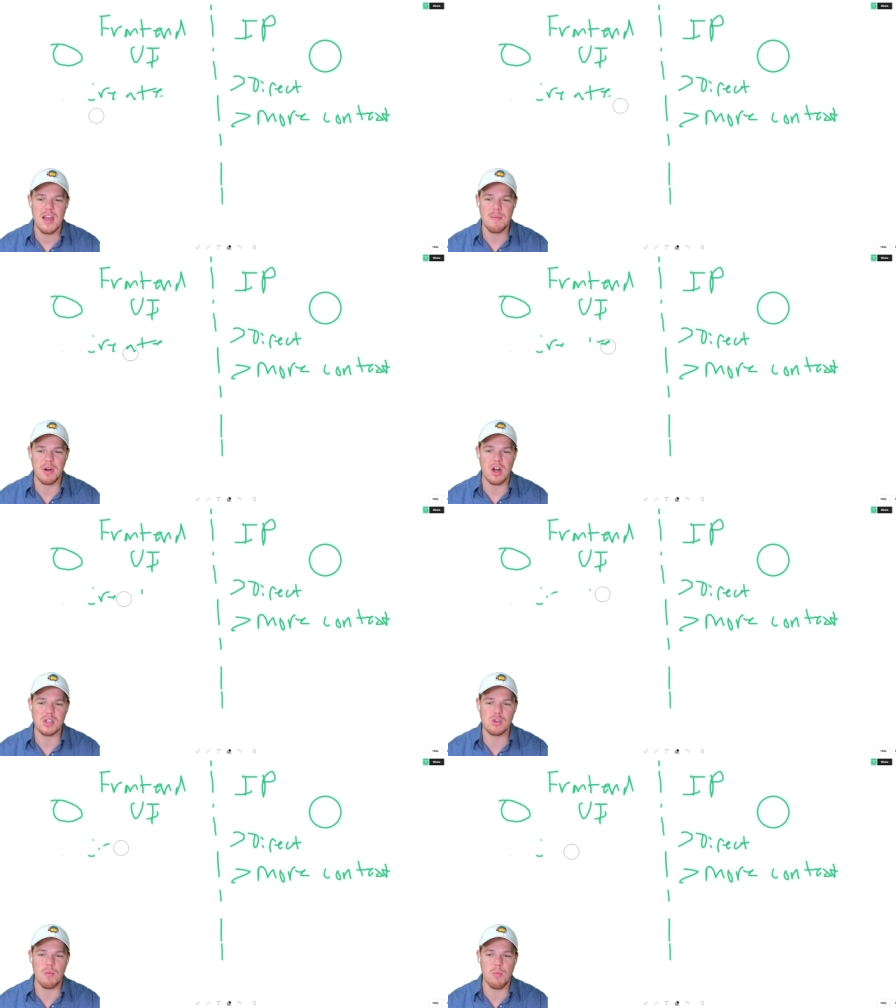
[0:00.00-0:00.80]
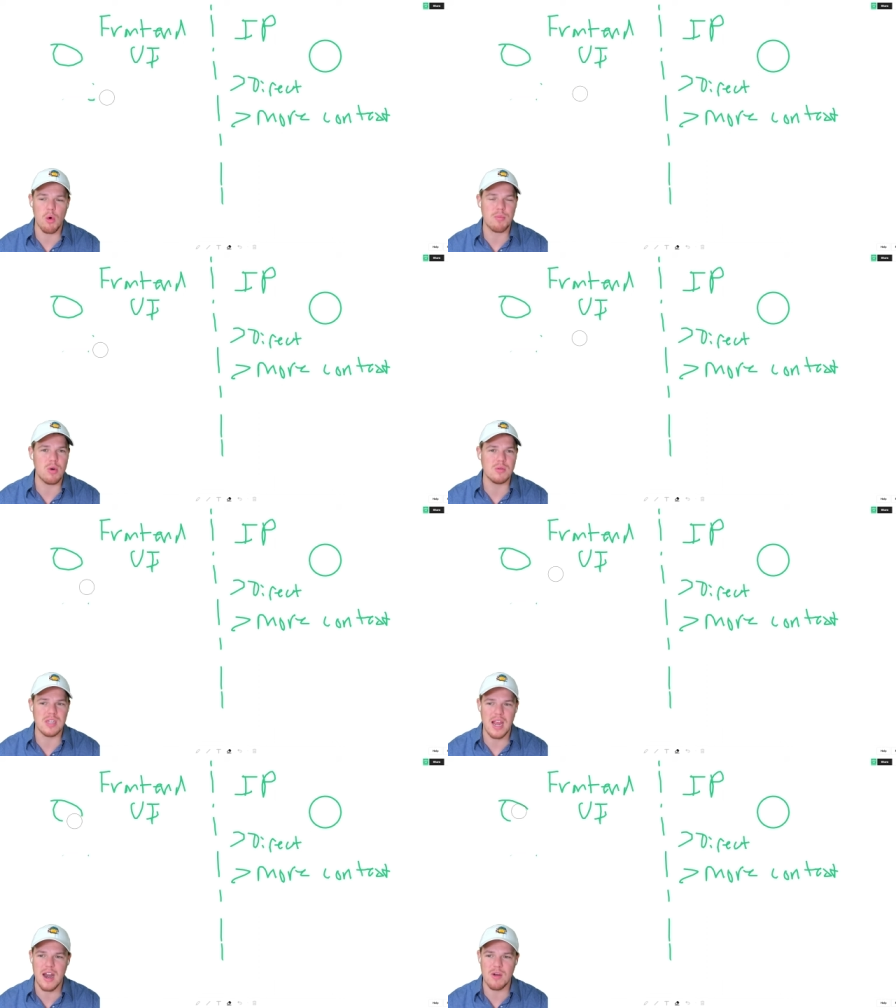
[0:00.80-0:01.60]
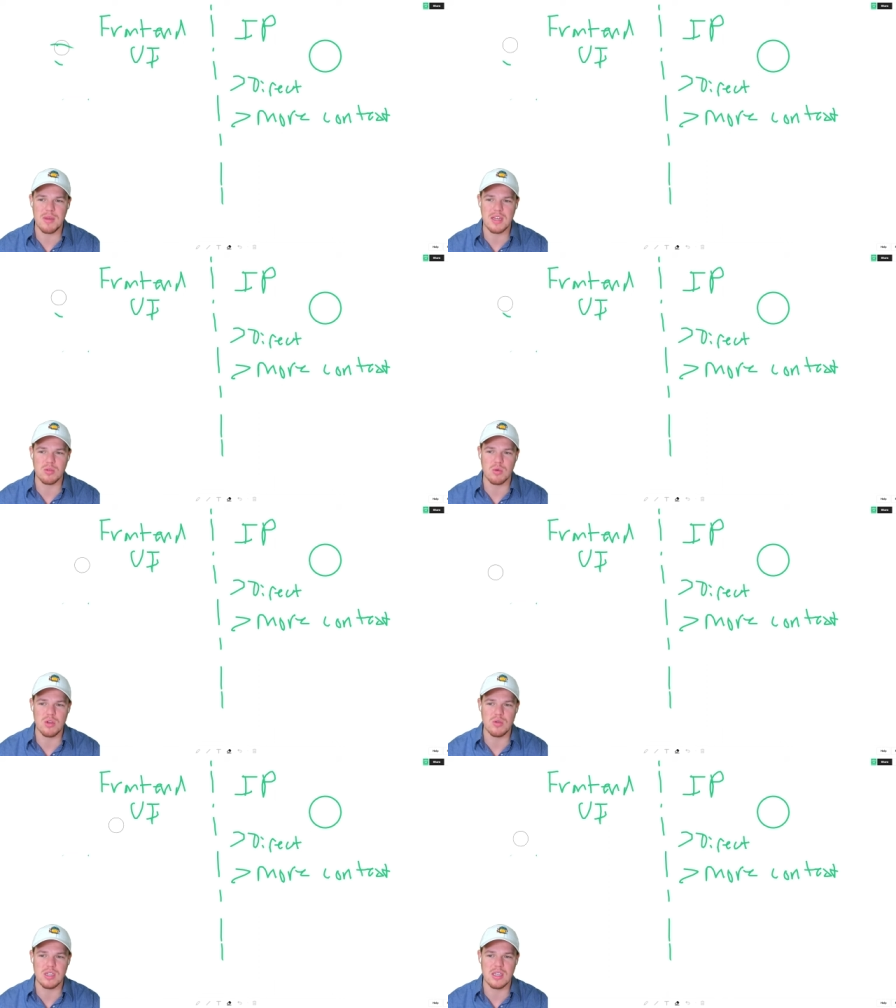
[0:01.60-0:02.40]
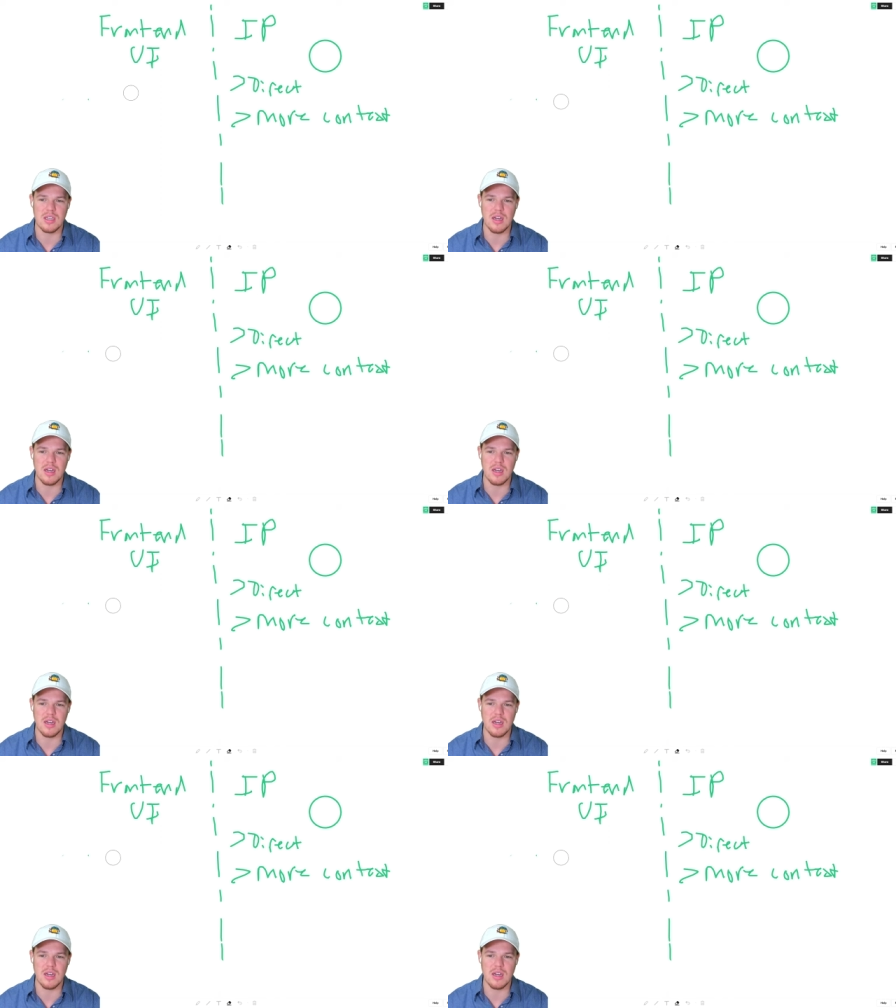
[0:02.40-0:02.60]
but also more prone to error because we're using